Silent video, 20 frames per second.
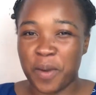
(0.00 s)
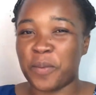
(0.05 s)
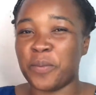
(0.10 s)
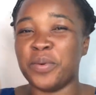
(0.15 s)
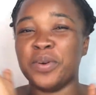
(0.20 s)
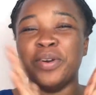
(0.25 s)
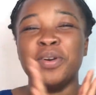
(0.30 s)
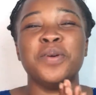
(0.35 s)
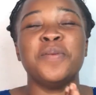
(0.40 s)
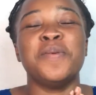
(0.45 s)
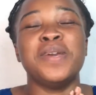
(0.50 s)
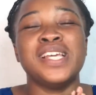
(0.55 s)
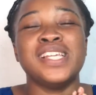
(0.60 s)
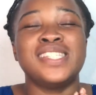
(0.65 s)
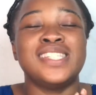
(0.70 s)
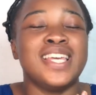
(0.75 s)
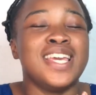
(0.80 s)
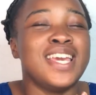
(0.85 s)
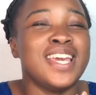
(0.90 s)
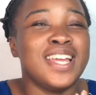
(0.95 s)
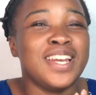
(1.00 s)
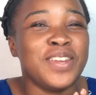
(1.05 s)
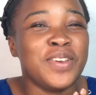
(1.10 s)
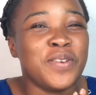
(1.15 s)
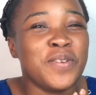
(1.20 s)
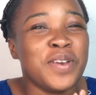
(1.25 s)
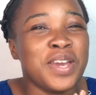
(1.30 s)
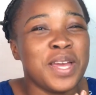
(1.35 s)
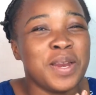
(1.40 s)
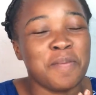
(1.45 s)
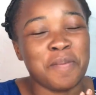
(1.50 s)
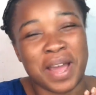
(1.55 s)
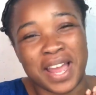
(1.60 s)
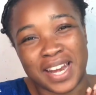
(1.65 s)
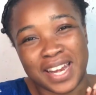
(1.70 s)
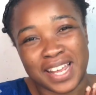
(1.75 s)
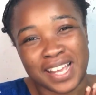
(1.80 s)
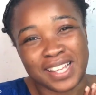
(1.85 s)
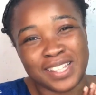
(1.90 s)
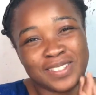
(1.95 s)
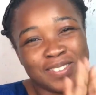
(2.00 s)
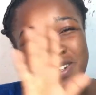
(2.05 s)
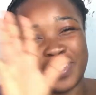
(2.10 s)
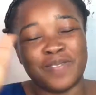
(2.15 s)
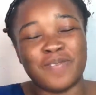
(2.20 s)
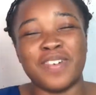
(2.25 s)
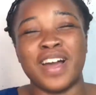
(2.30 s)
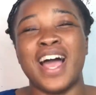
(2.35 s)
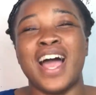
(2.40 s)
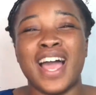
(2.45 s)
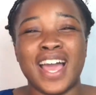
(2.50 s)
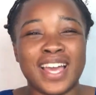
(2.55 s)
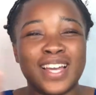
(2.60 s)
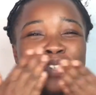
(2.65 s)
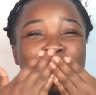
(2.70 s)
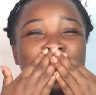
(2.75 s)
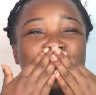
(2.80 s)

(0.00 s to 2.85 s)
will be seeing you in my next one. Bye.